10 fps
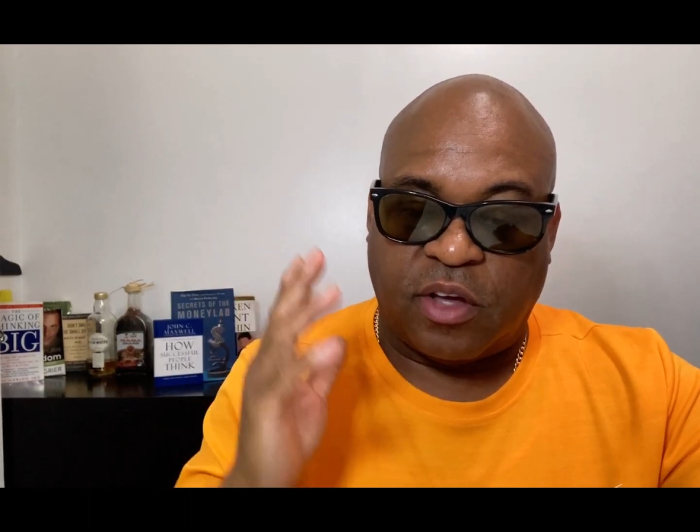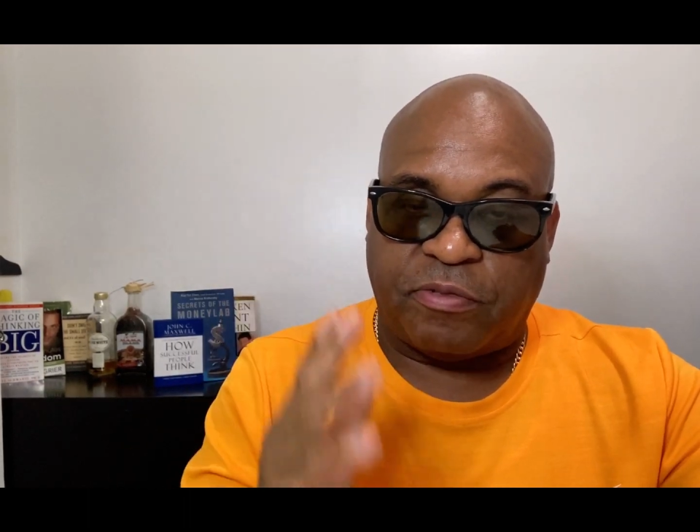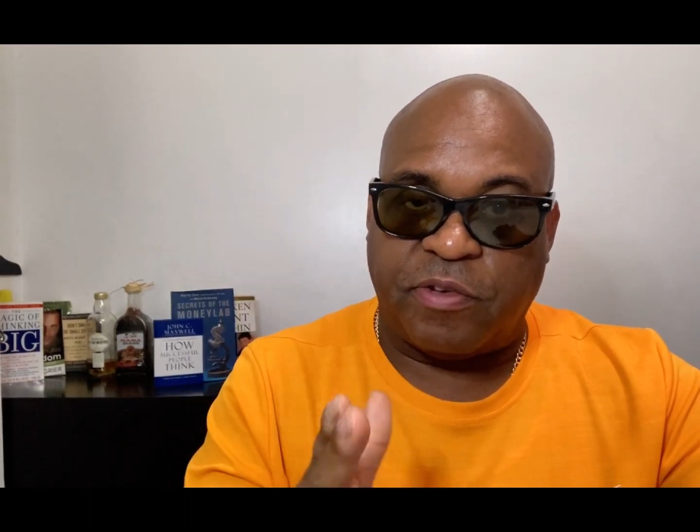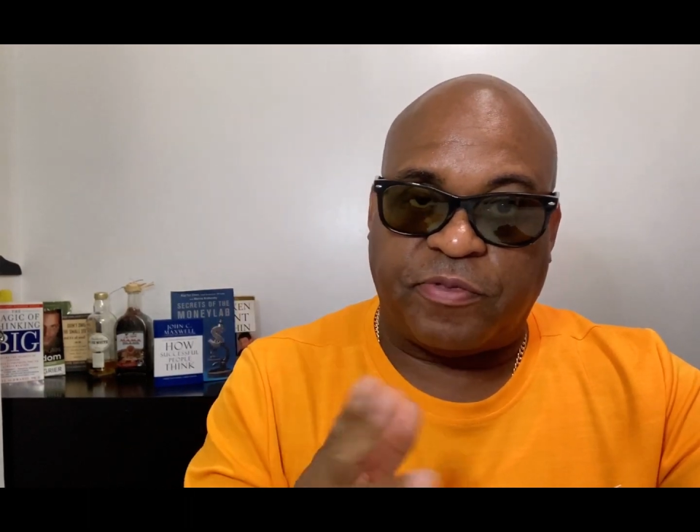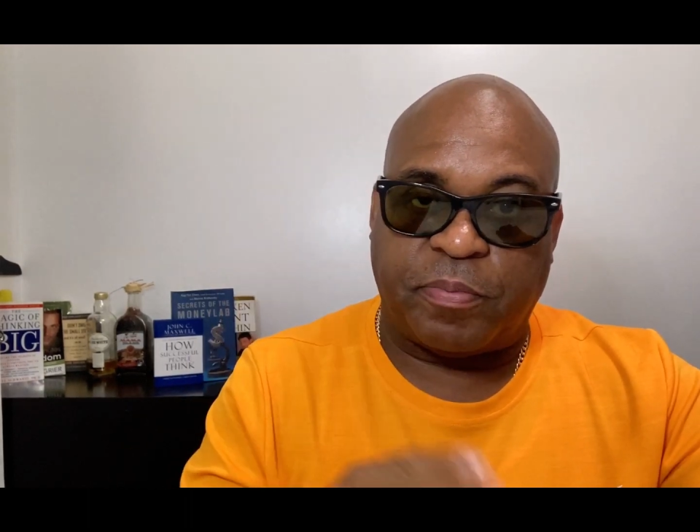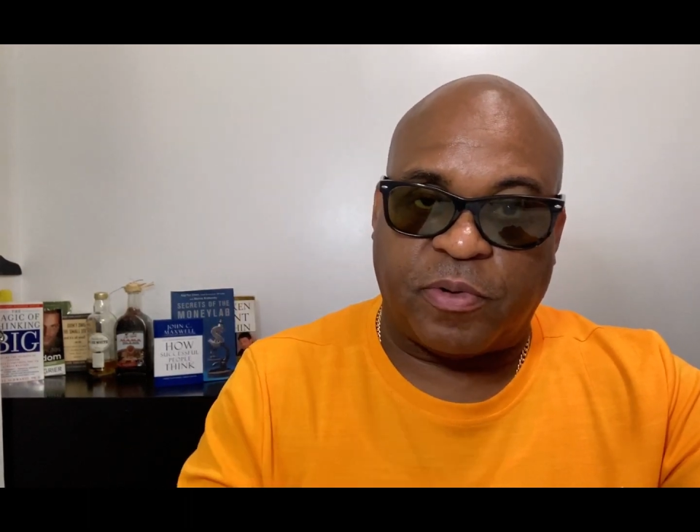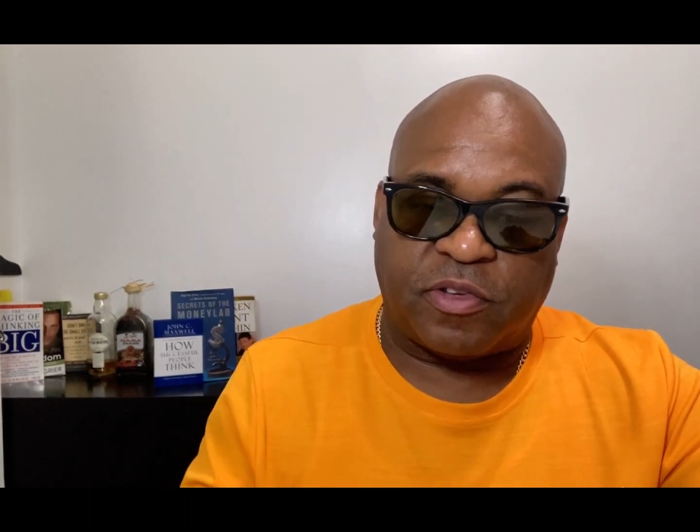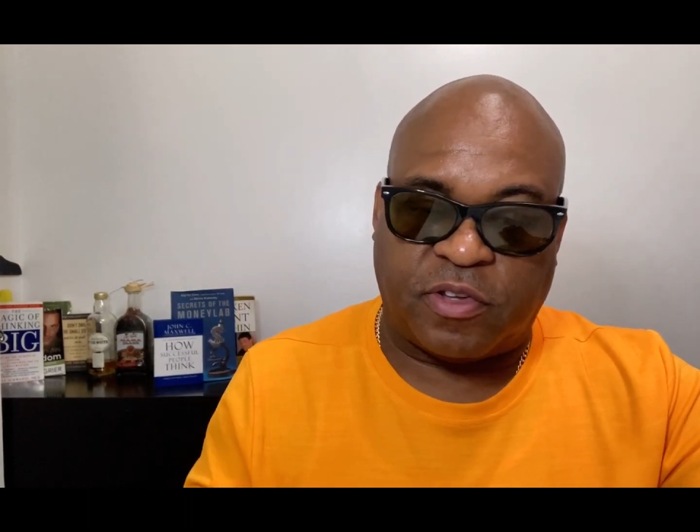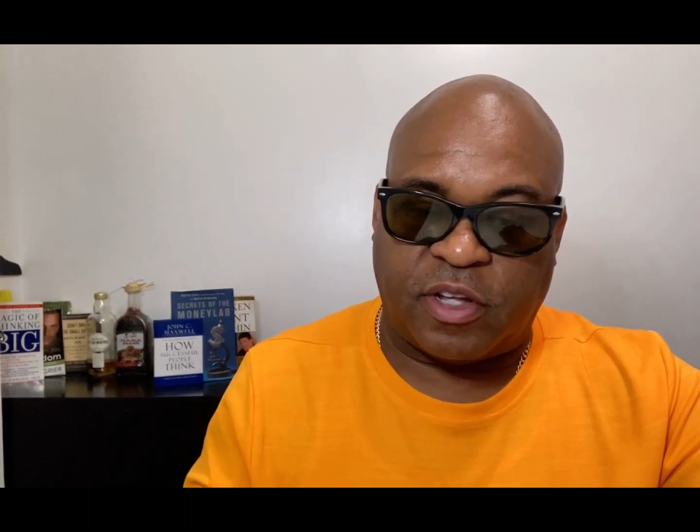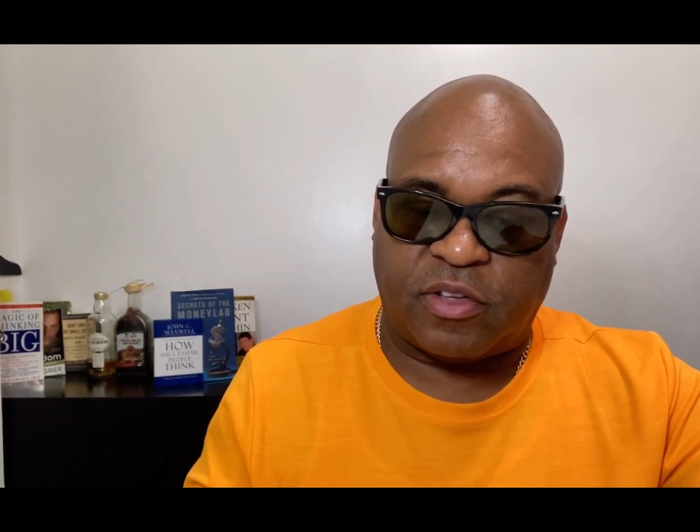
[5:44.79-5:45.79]

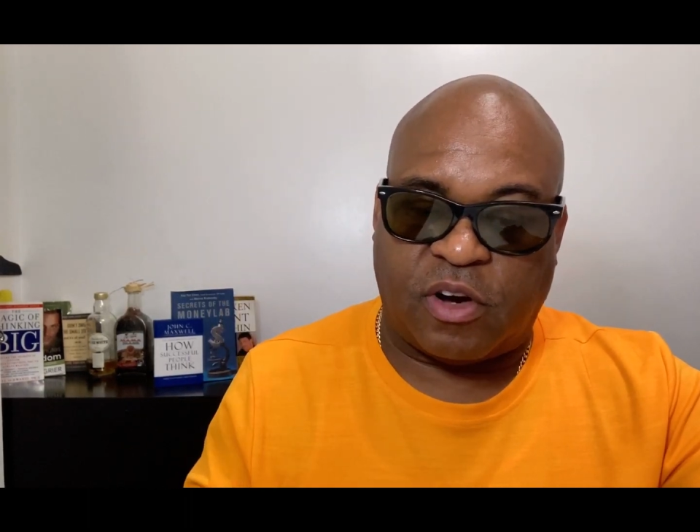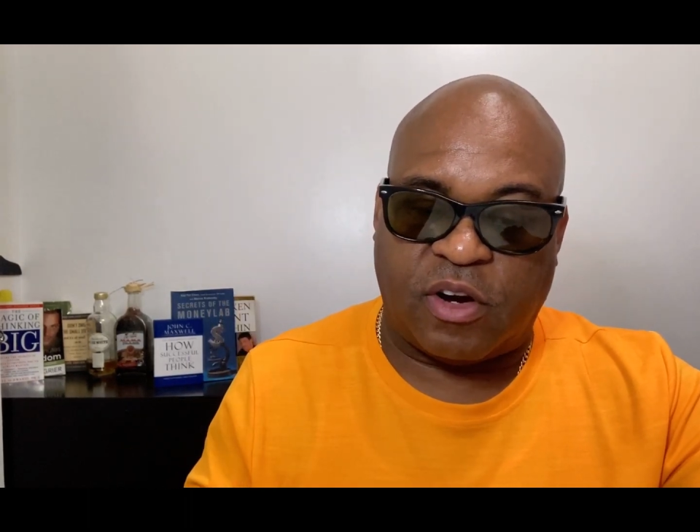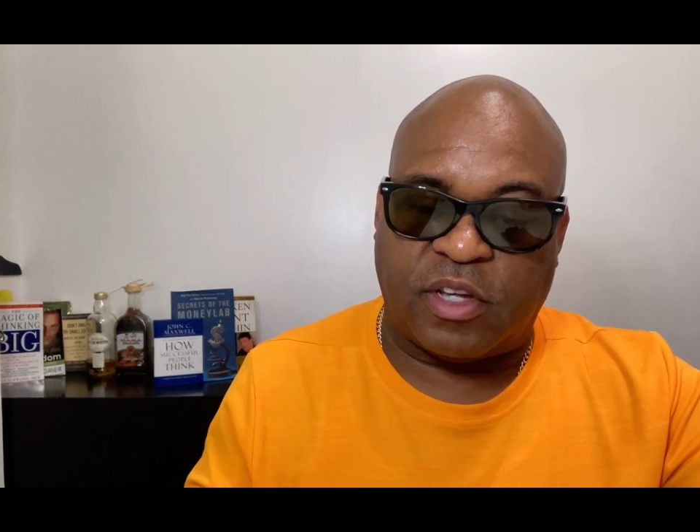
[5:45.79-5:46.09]
50% are